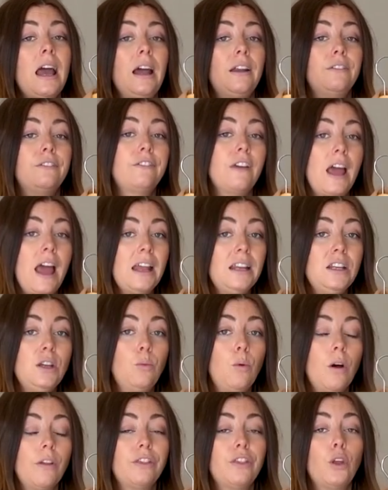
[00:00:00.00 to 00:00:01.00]
and for
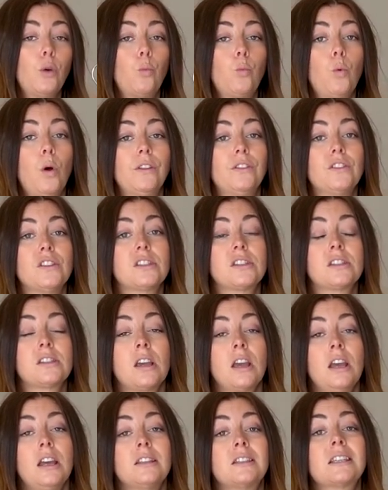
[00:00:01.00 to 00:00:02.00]
anyone that wants
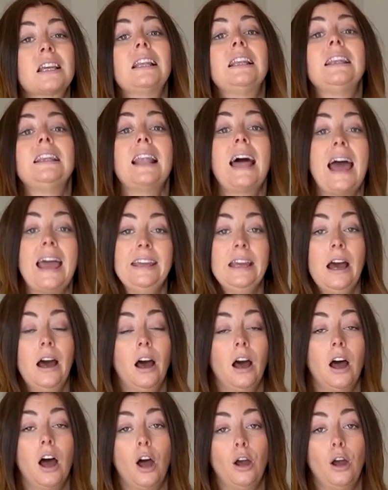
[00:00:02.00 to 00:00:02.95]
to layer